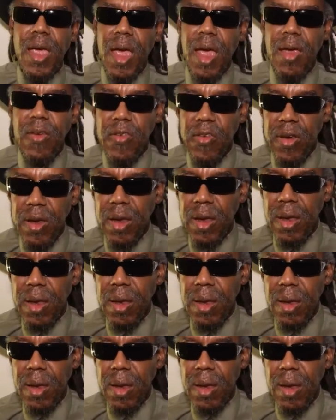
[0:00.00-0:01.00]
ass shit.
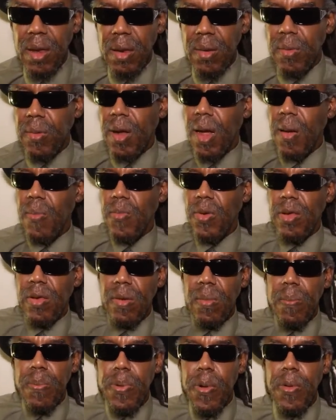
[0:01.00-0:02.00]
Come with
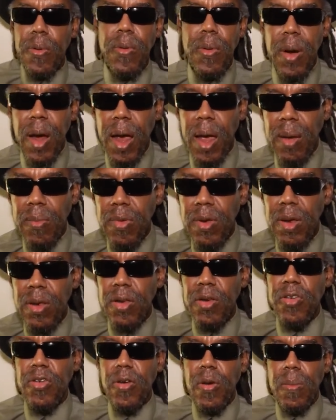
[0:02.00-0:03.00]
some programs
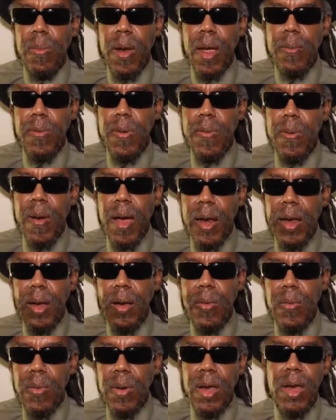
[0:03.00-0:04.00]
to show black people how they
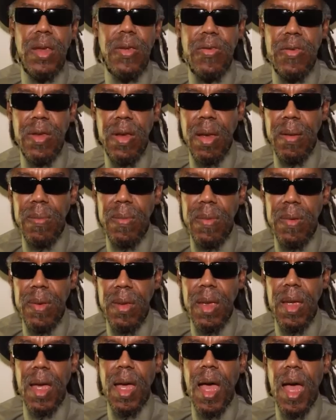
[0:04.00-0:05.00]
gonna get something.
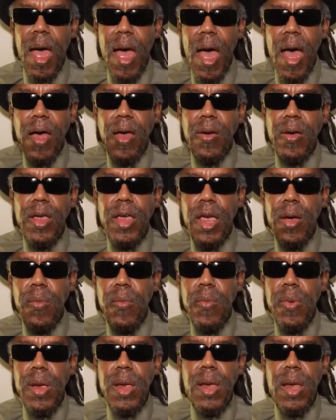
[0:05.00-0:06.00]
How
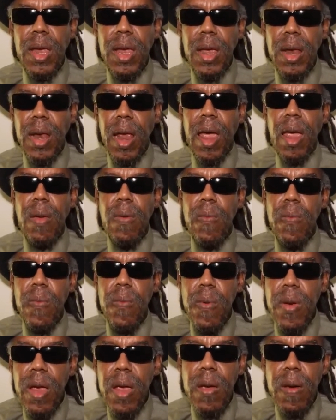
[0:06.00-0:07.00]
can we get a
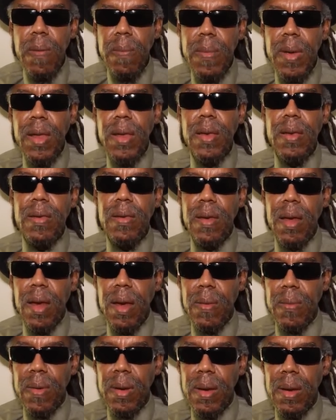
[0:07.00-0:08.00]
real
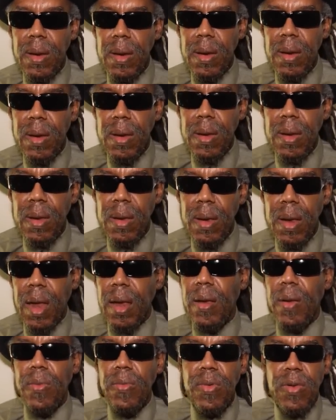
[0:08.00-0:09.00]
military? Now, I
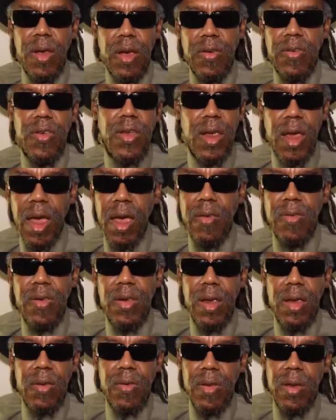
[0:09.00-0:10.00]
know dusty ass
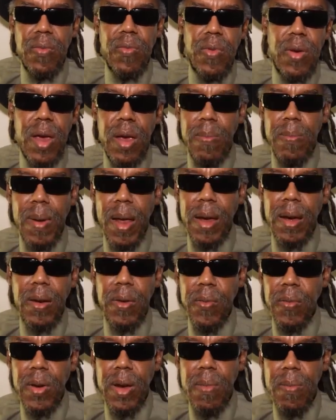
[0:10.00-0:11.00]
niggas in red, black,
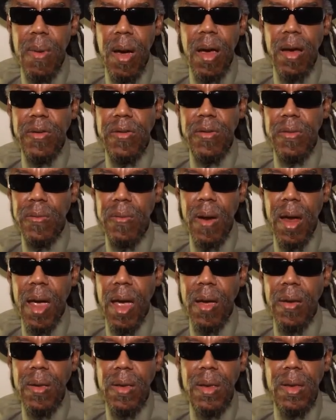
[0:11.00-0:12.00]
and green marching
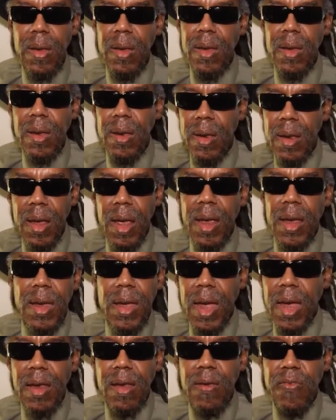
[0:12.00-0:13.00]
around that
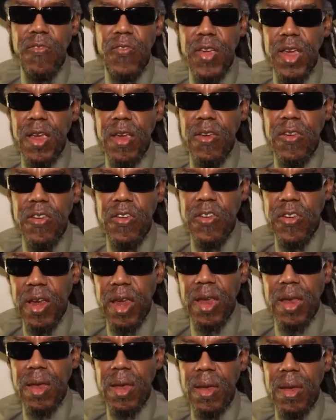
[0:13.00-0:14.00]
can't defend
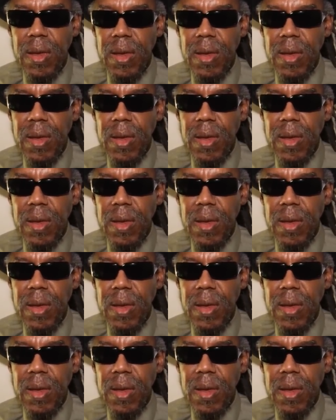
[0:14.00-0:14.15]
shit.